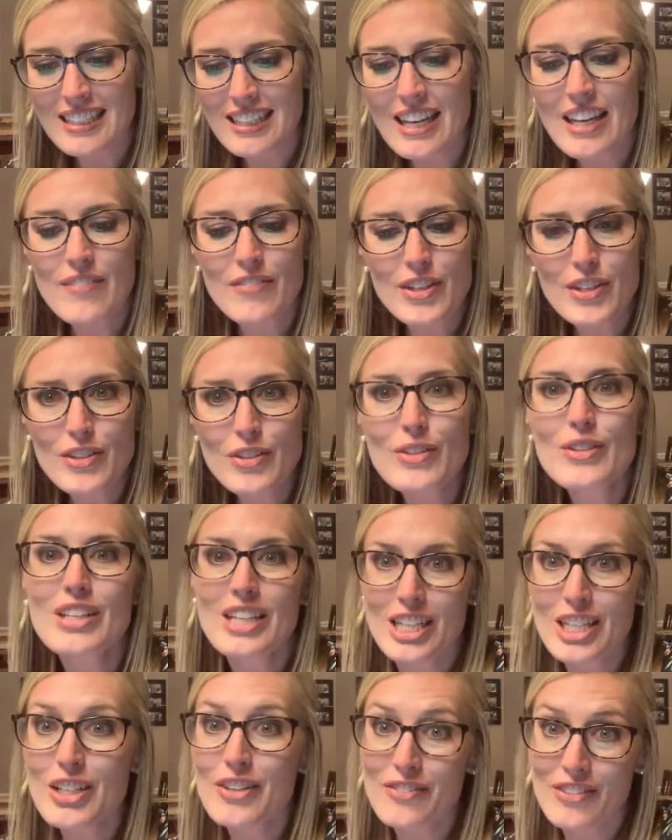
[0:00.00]
If you do,
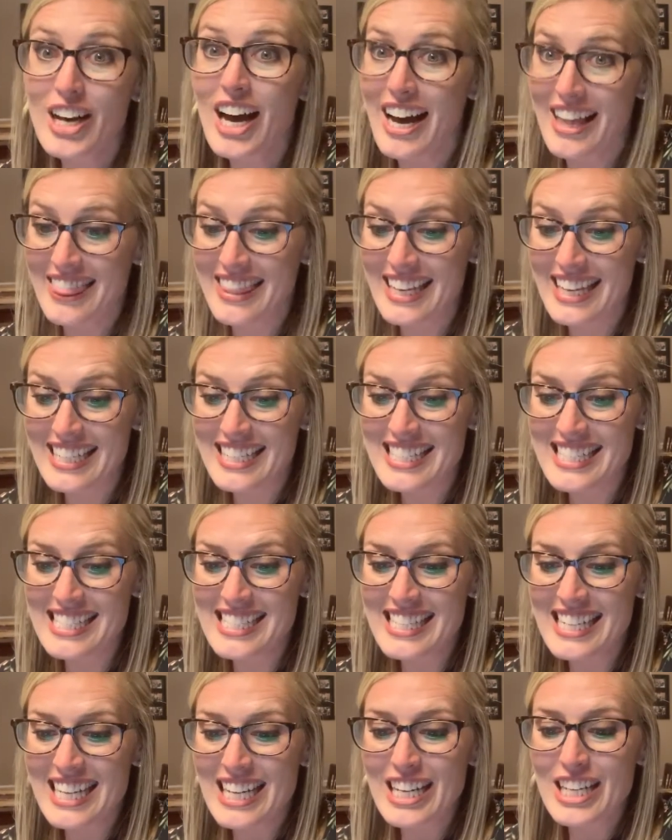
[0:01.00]
then you've got this.
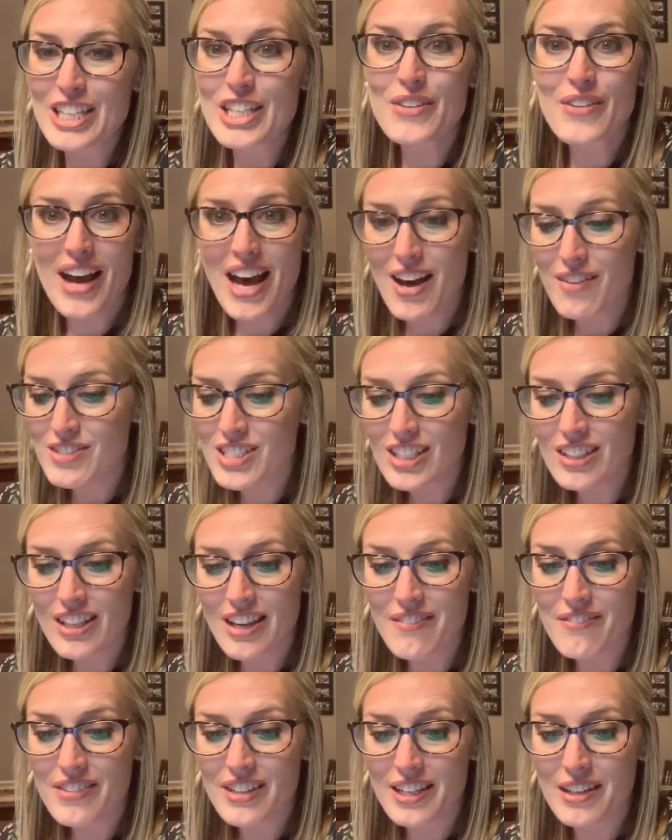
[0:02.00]
You have to
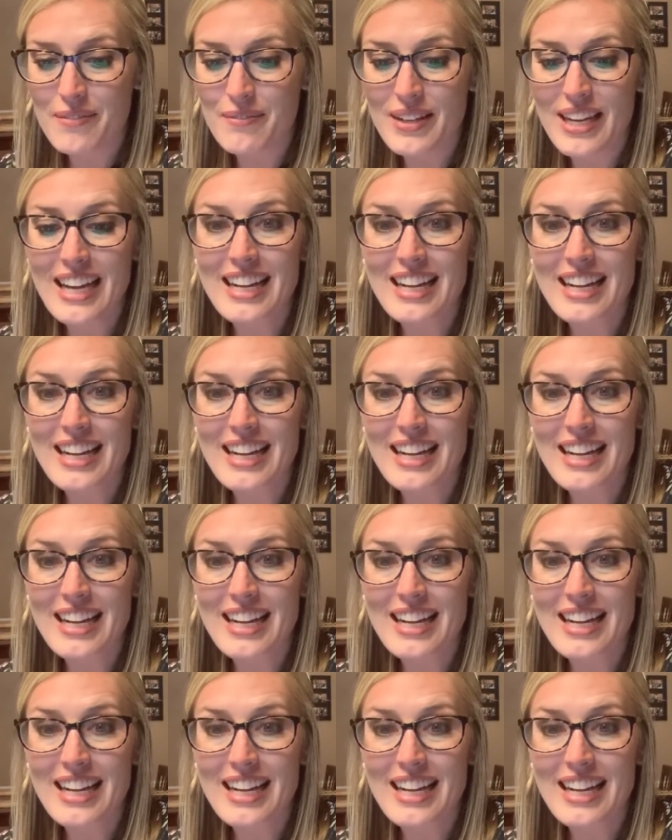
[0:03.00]
love them.